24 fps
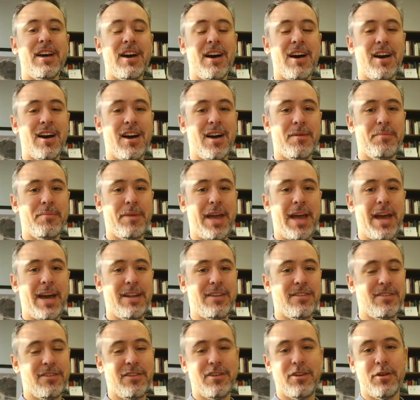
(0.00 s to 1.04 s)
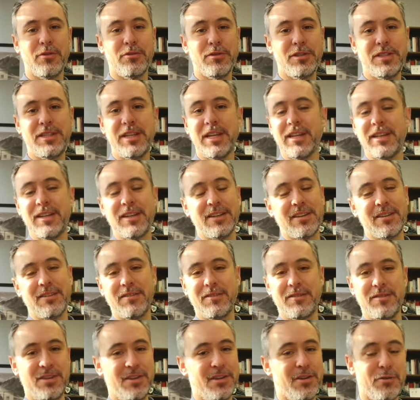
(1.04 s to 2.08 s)
um, and you know didn't
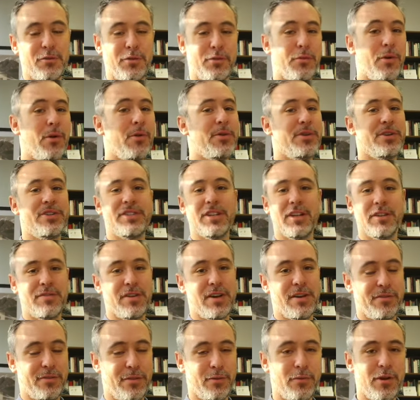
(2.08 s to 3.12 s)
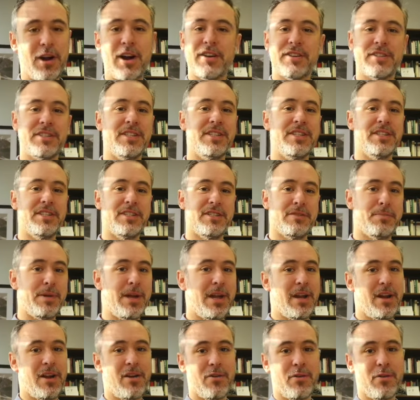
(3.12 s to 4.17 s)
you know throw herself off the rocks in
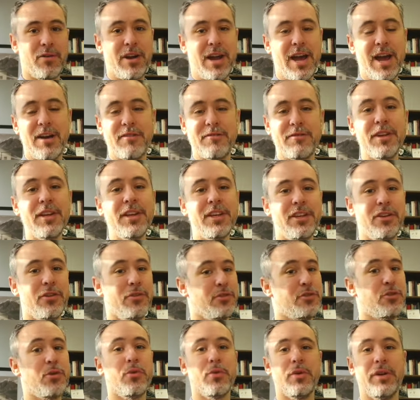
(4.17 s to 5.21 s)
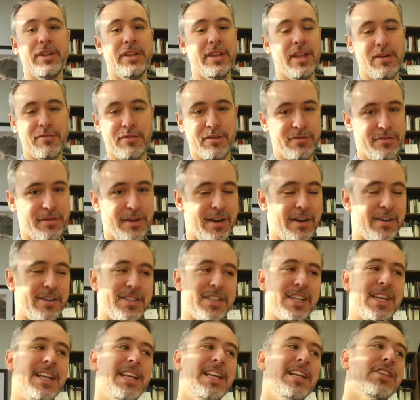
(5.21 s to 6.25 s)
despair or have you know torrid love affairs
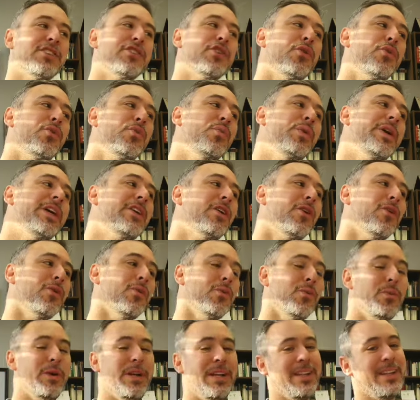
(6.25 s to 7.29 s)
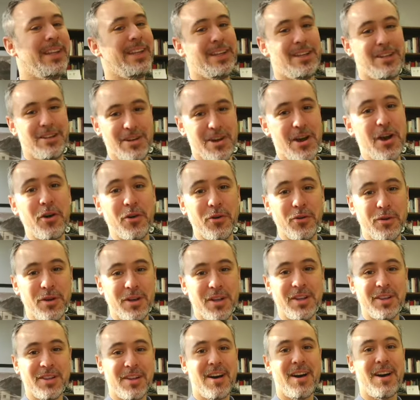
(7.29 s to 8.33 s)
so we don't really know
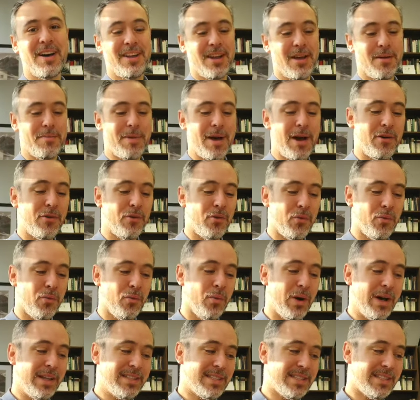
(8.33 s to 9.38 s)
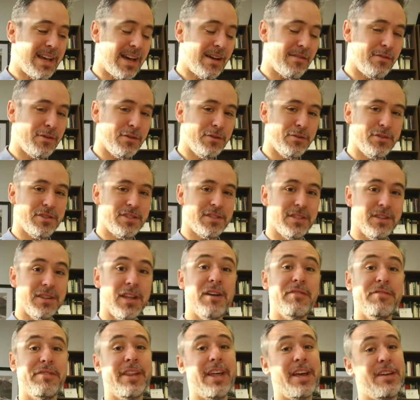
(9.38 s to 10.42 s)
a lot about what sappho's
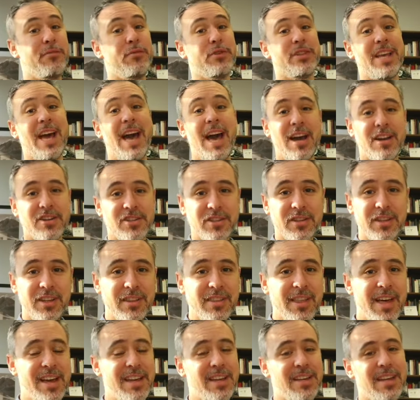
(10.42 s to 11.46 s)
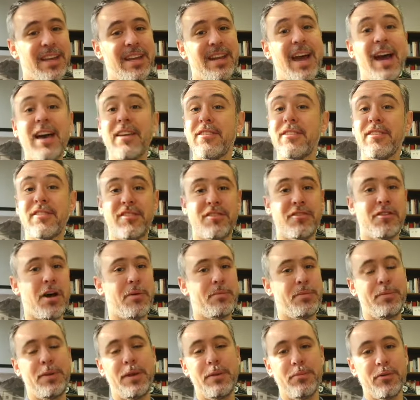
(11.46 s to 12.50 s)
love life was actually like it hasn't
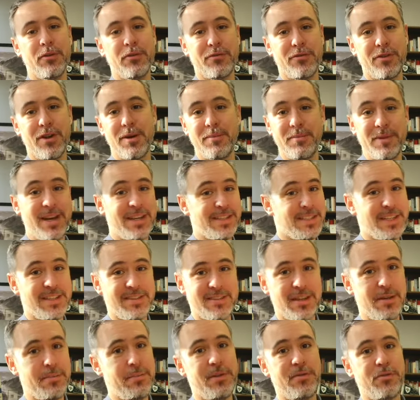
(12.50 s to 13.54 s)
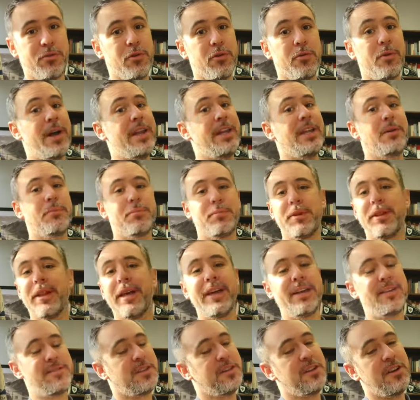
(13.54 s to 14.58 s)
stopped people from as i said before writing
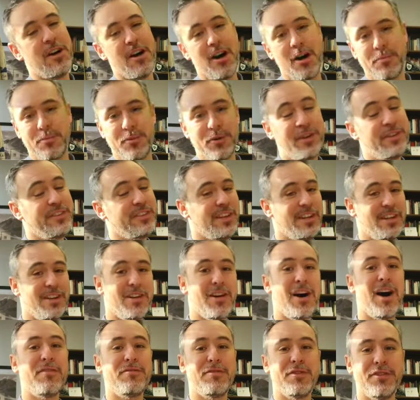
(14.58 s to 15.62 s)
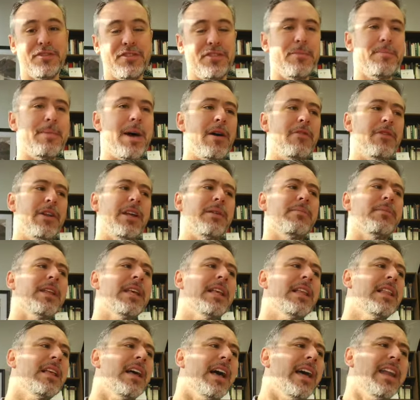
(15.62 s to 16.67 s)
plays and operas and novels about it
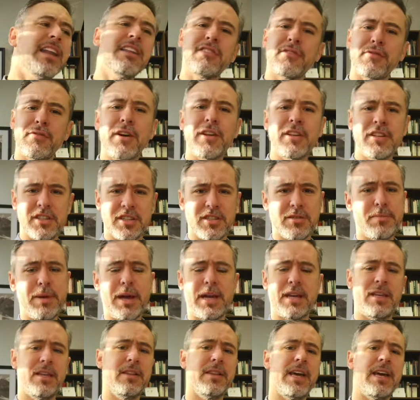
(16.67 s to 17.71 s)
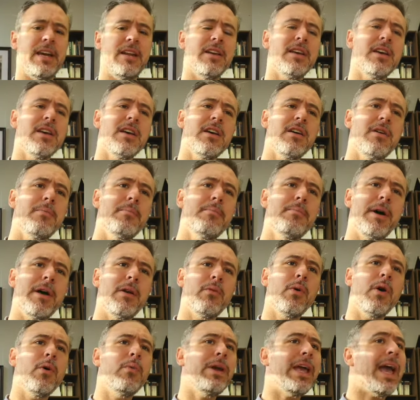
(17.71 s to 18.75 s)
and it's fun to speculate but
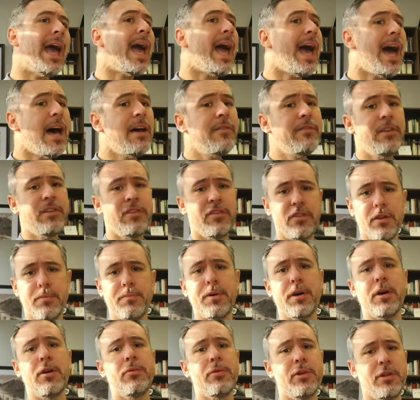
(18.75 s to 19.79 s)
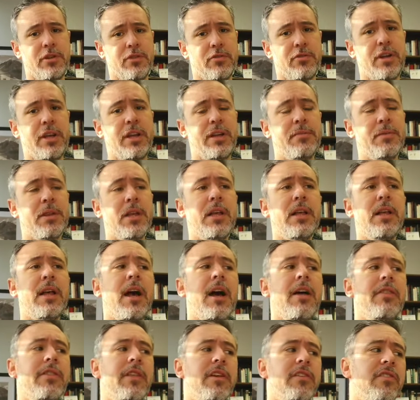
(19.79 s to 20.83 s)
what we have is the poetry
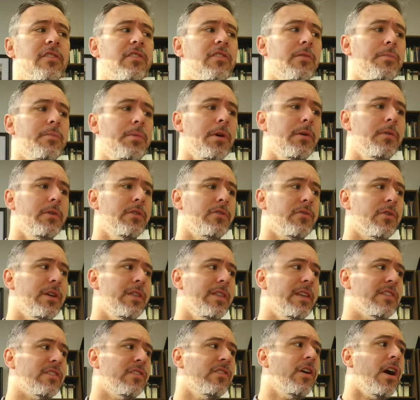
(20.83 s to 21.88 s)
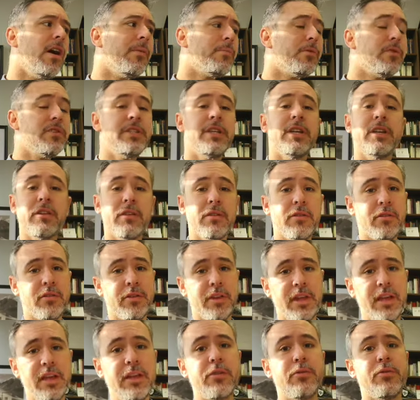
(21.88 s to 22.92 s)
and this is a poetry that's not particularly
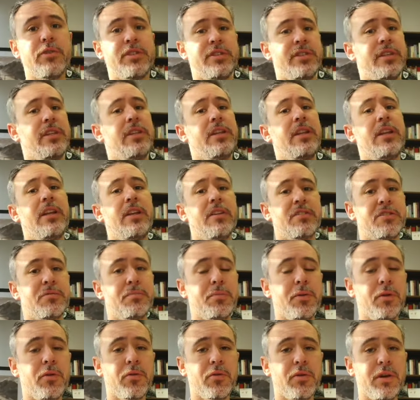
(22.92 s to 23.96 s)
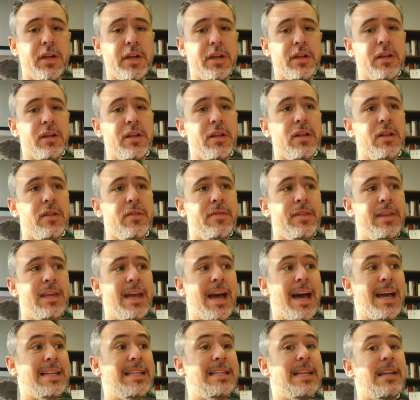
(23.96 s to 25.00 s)
interested in exploring the
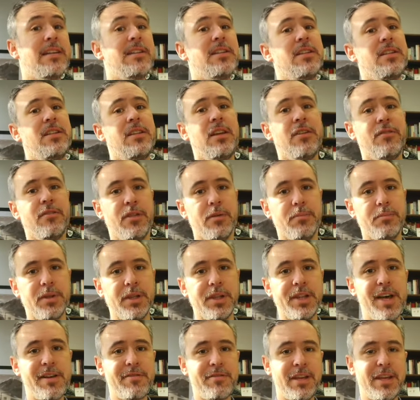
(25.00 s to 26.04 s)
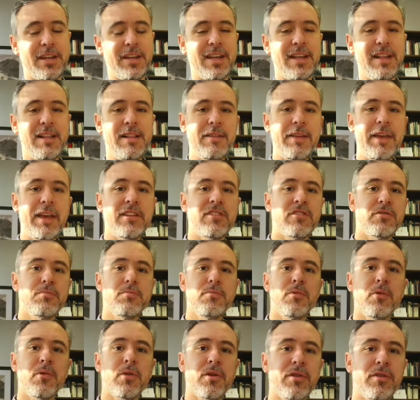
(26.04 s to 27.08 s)
identity of the beloved it's
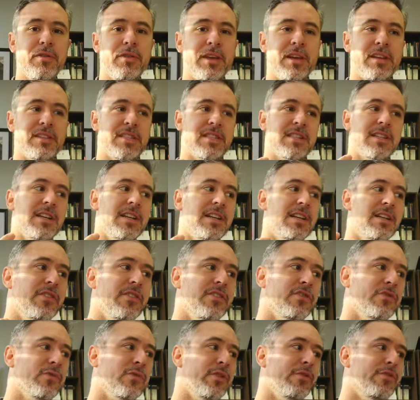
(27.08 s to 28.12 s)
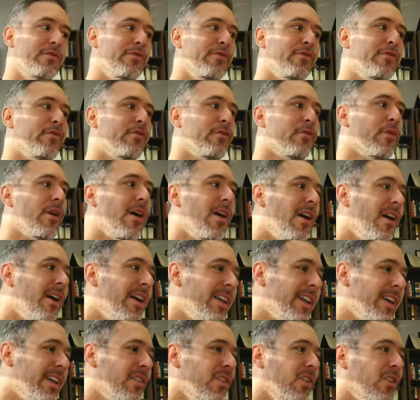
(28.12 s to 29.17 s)
more this sort of
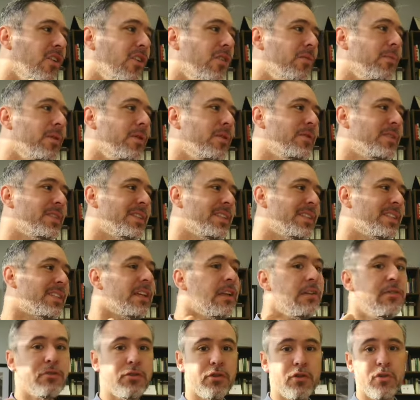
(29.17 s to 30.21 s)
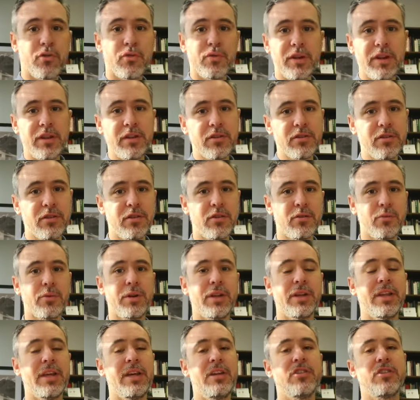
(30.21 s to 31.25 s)
fraught and almost self critical
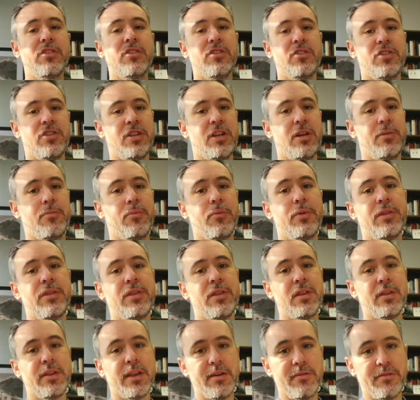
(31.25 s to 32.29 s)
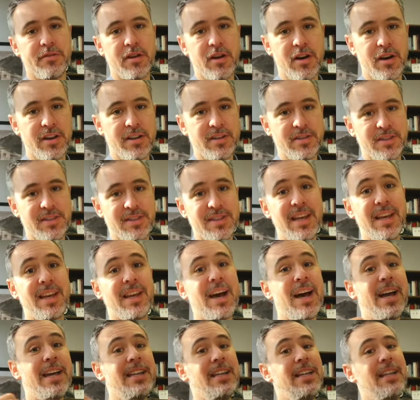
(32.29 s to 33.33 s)
relationship with the love goddess, saying,
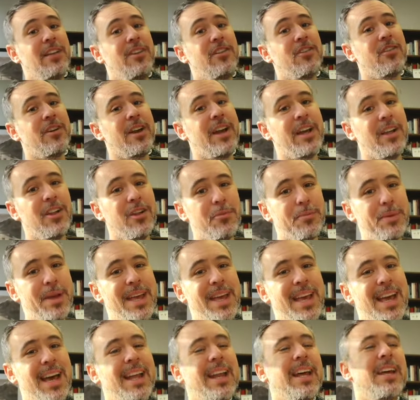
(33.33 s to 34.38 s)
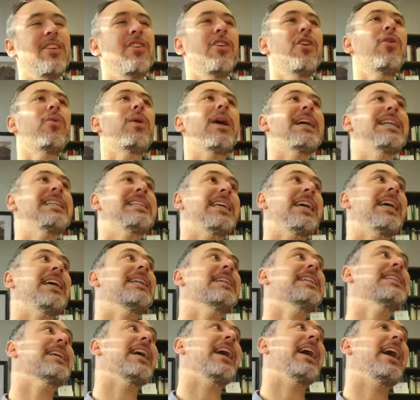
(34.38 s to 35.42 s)
I need your help, and I know I
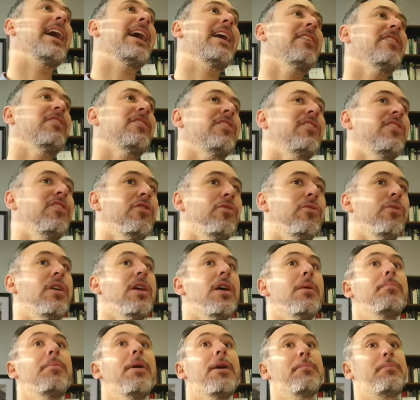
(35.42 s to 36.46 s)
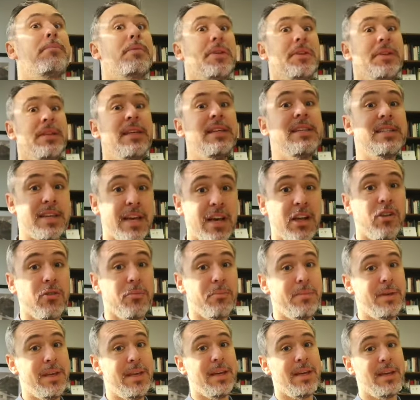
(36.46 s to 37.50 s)
tend to ask you, but please help
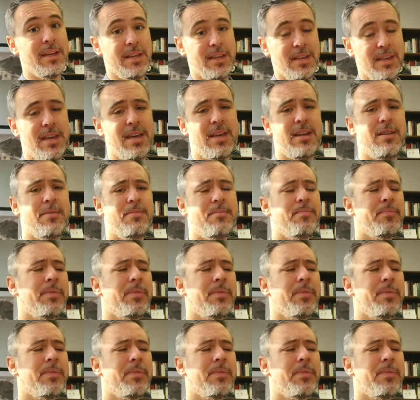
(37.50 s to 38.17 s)
me again.